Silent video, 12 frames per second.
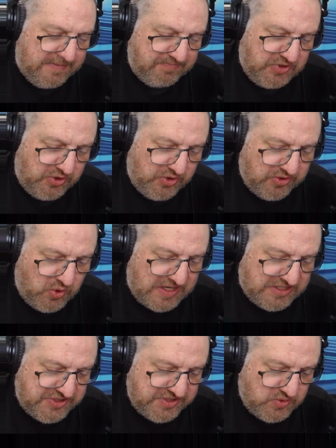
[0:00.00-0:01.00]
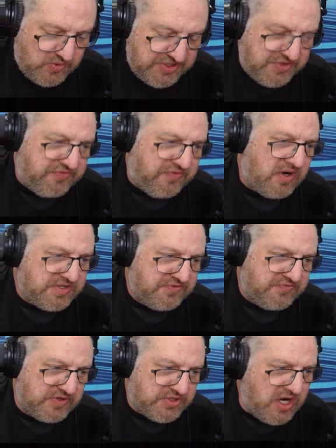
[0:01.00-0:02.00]
Your questions, what is your
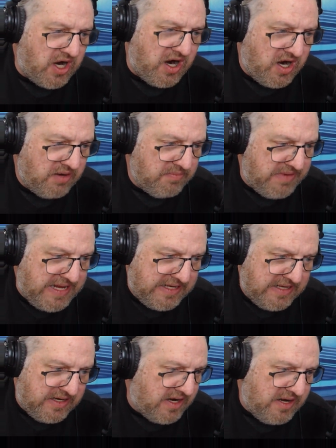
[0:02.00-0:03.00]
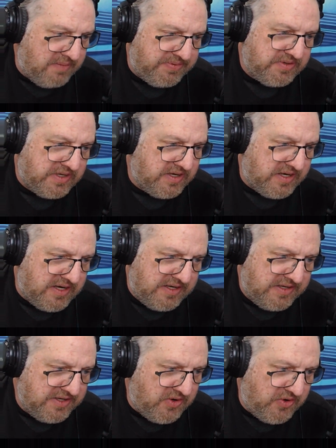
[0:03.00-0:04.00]
first car? Make it up.
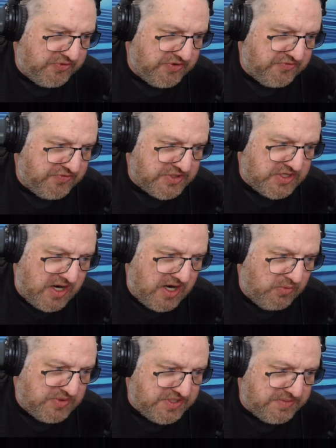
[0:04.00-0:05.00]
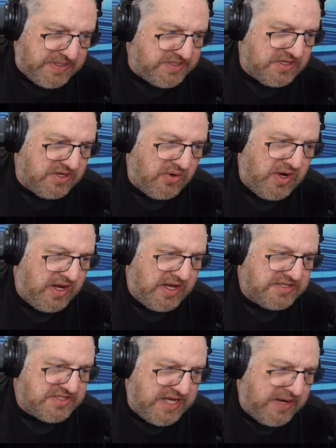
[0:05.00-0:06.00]
If your first car was a Pinto,
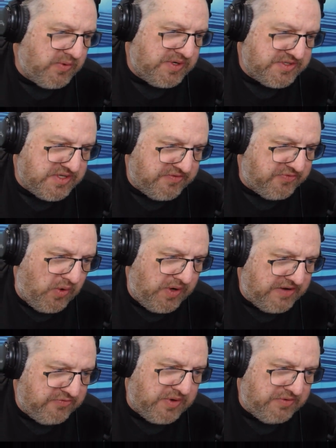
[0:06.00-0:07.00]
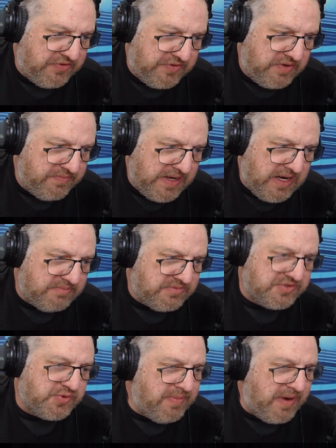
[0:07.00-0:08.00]
say it was a Ford F-150 pickup.
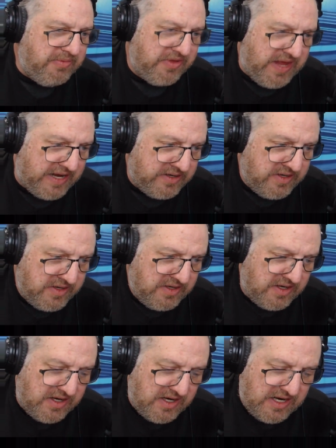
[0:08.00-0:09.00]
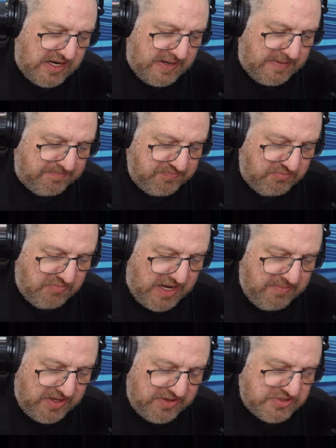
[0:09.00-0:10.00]
Just remember that.
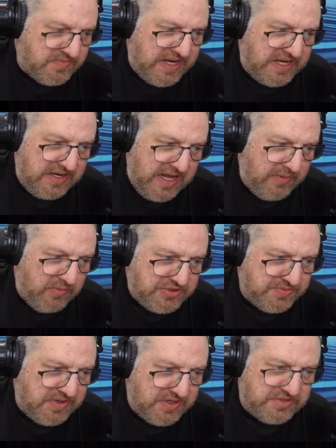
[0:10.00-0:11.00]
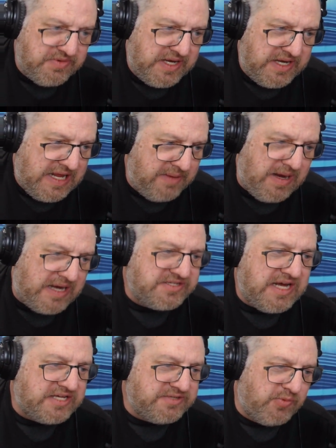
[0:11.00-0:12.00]
My mother's maiden name, what's your mother's maiden name?
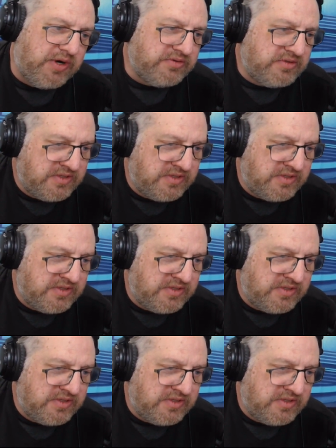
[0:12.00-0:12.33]
Ozzy Osbourne.